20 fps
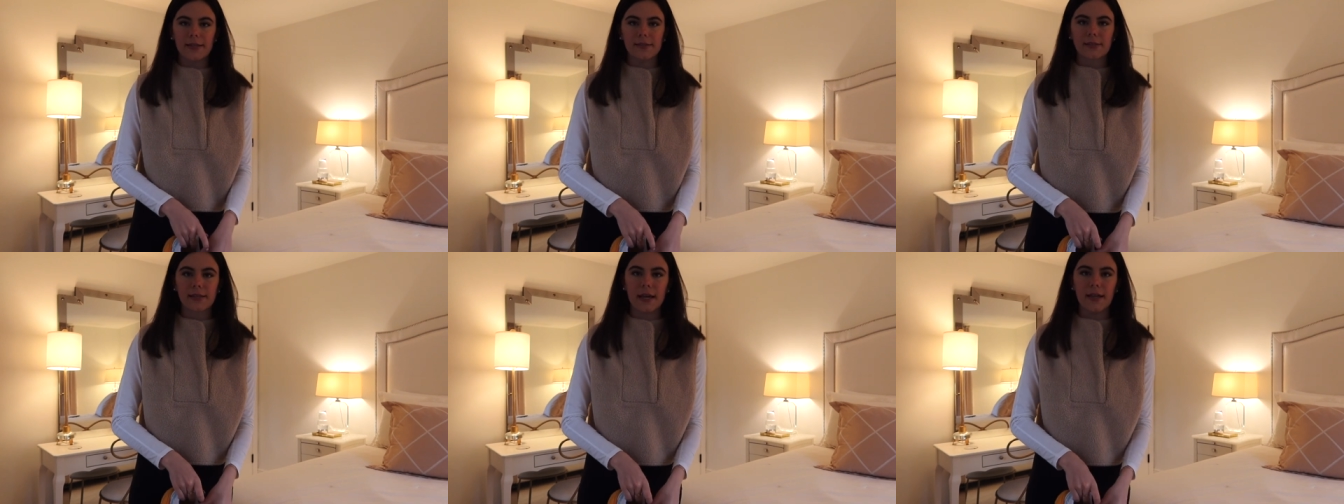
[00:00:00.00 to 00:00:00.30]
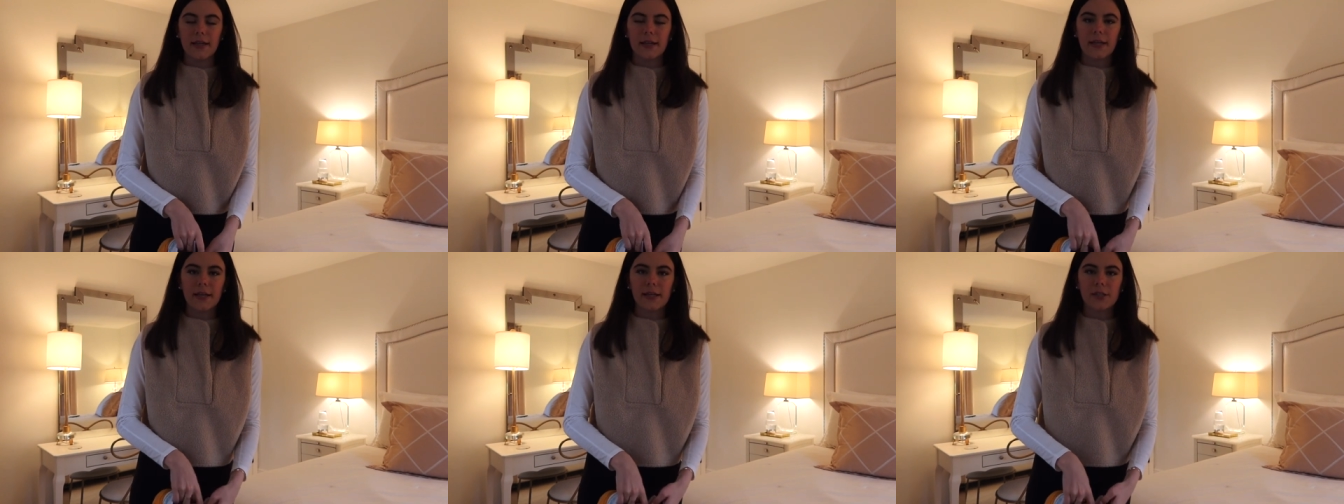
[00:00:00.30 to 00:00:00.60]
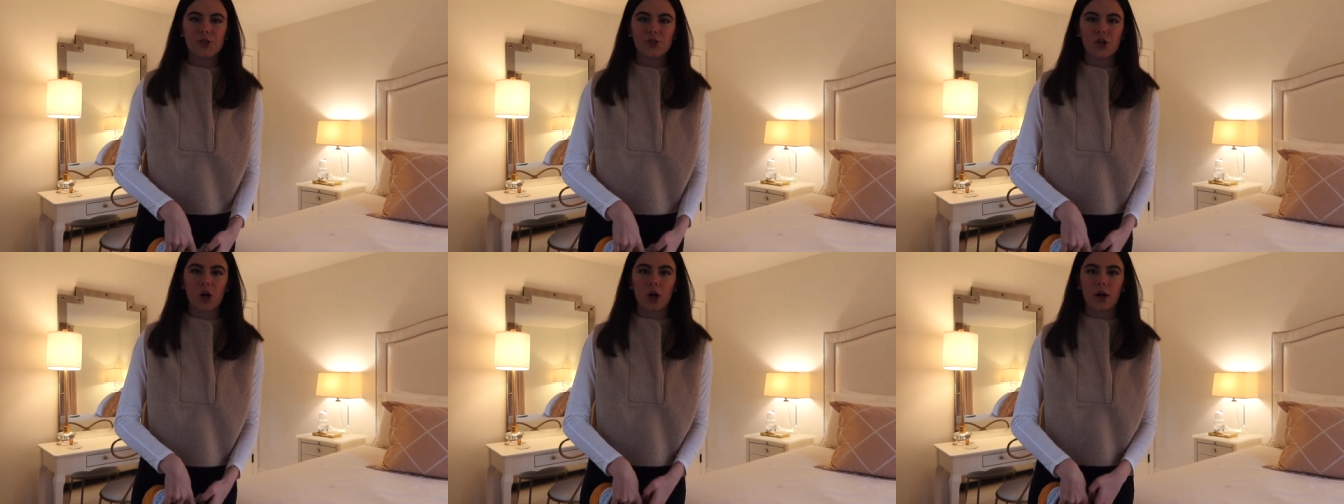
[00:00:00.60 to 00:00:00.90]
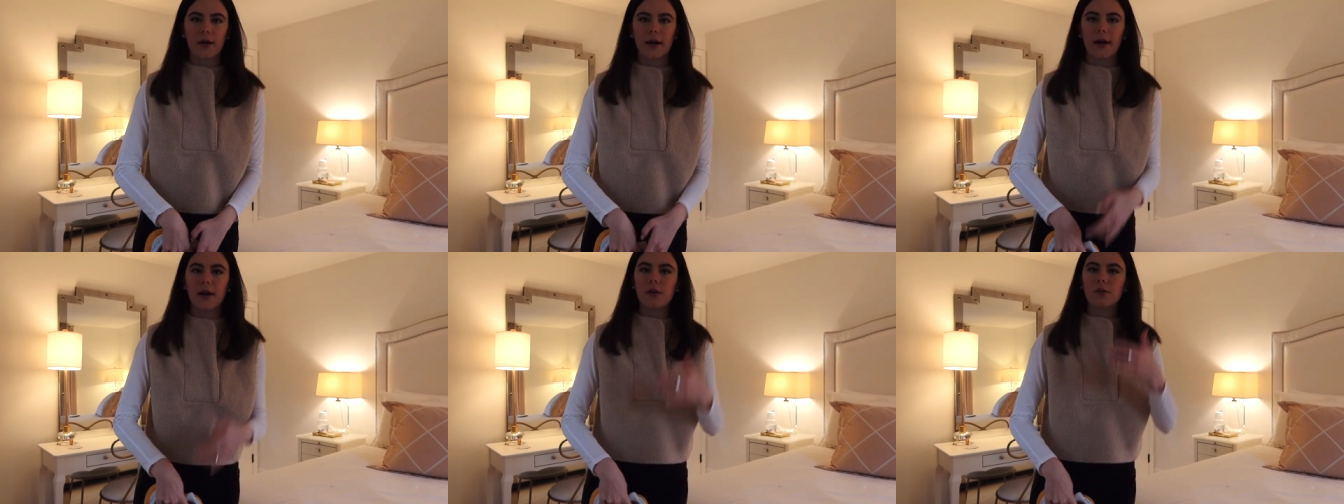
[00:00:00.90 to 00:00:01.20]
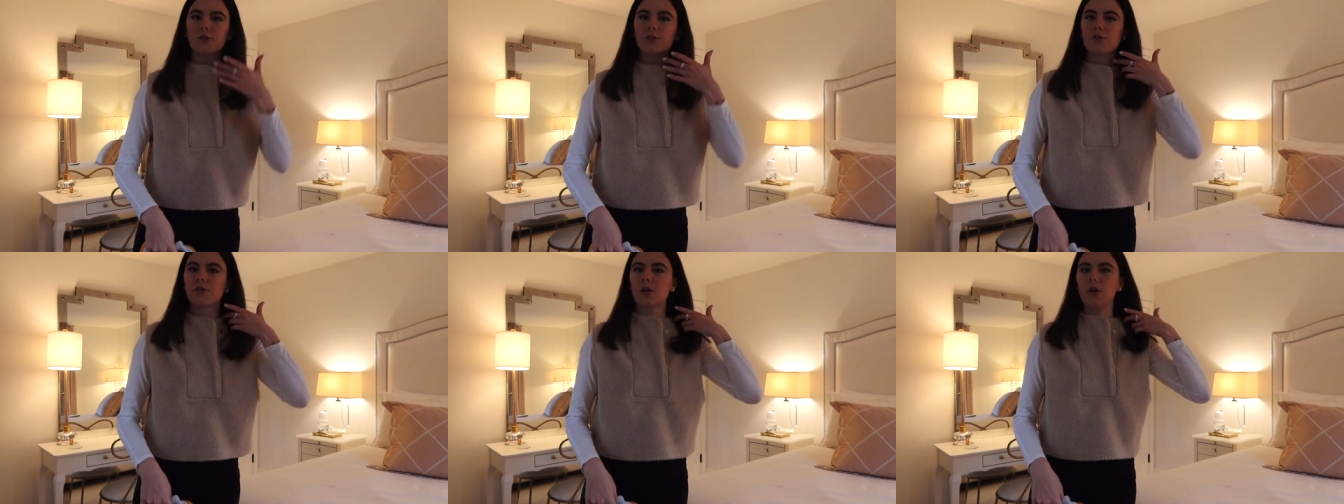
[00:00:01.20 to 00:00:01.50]
it's kind of getting dark
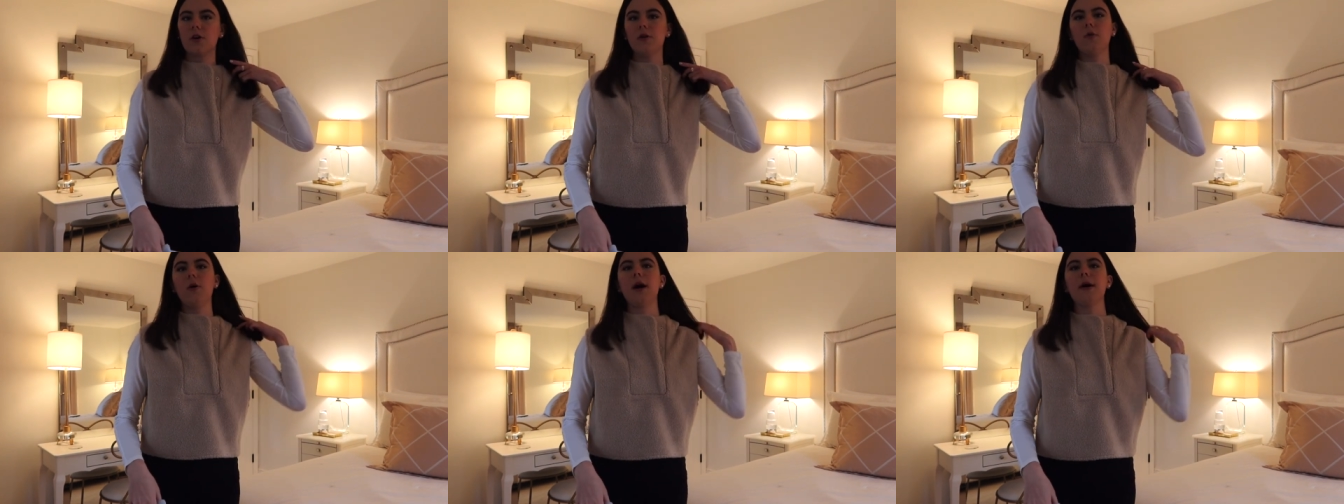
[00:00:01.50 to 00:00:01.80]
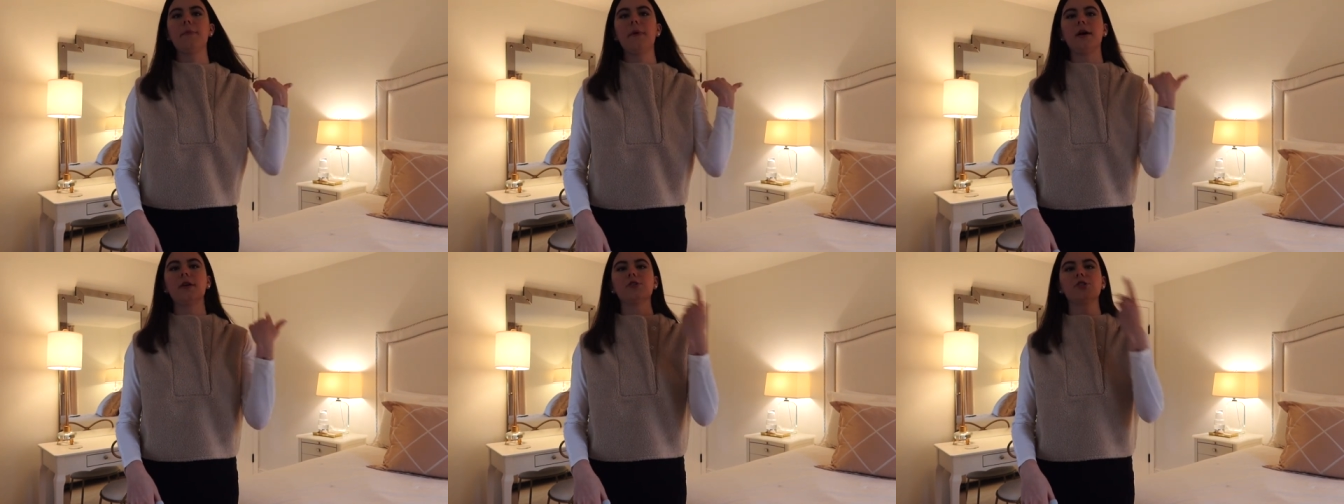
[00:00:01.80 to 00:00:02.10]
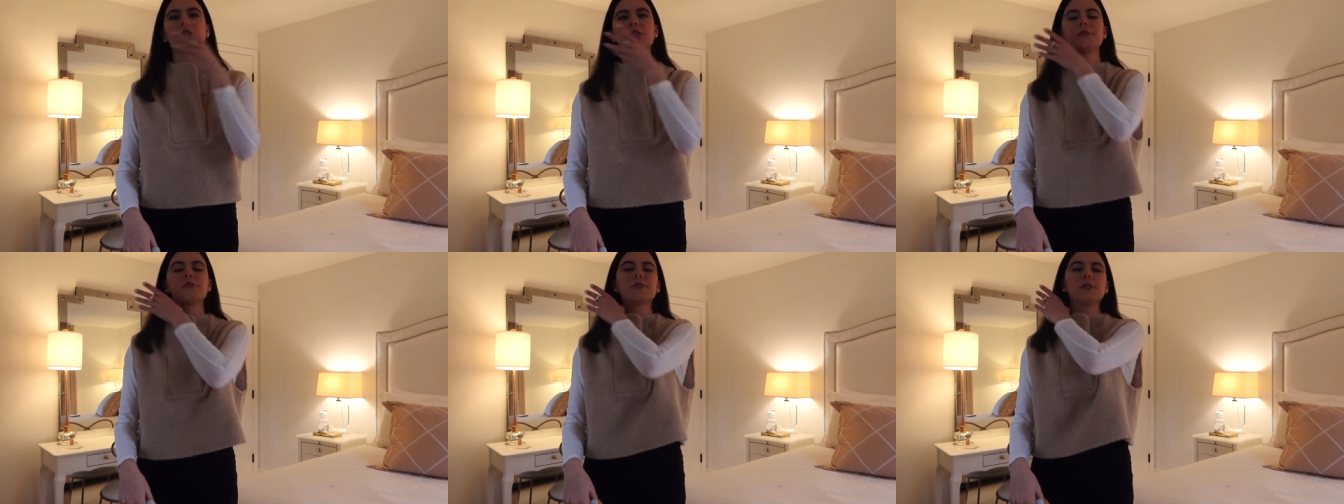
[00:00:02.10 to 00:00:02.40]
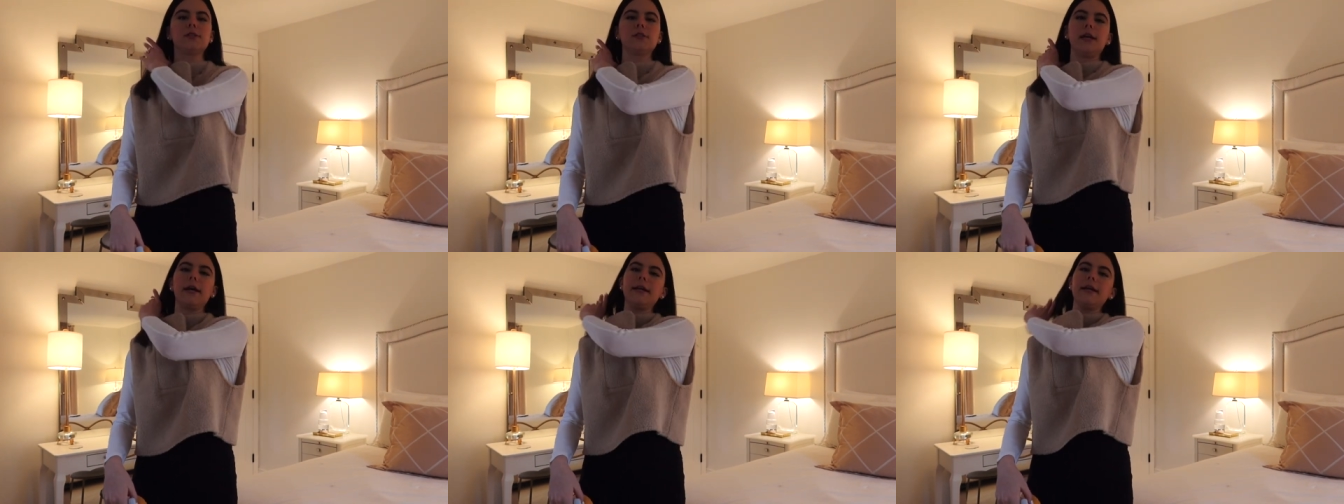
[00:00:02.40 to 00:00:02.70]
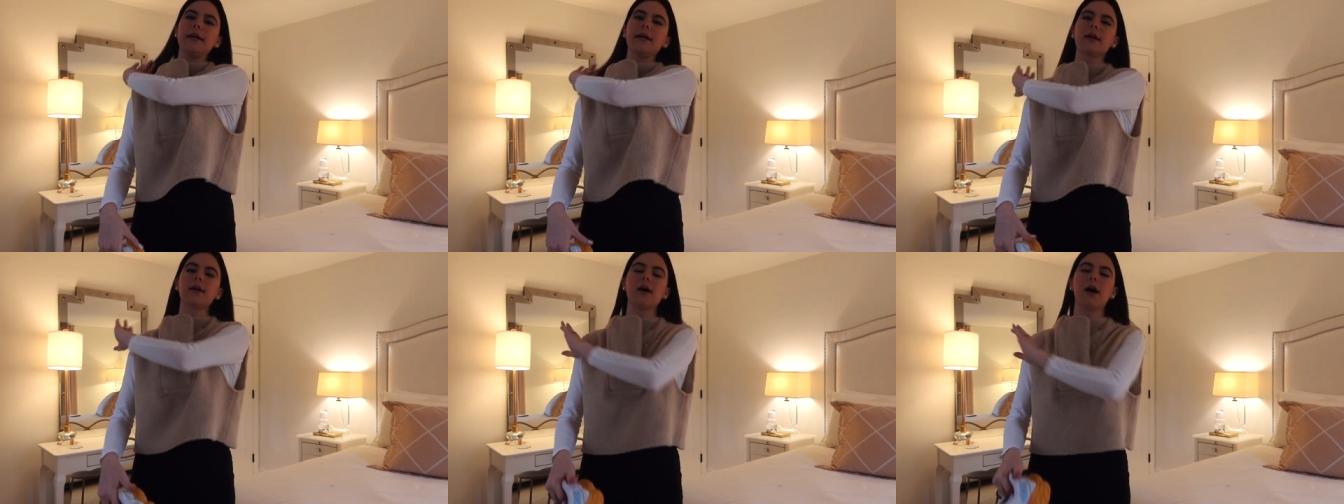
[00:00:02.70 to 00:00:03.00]
out, so I apologize for the
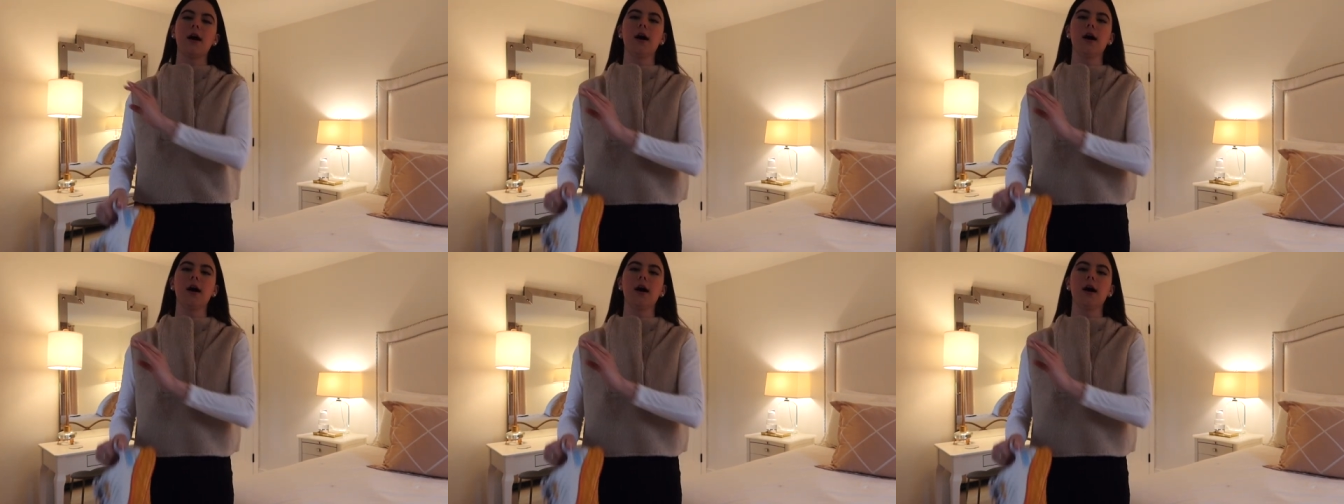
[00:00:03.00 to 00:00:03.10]
lighting,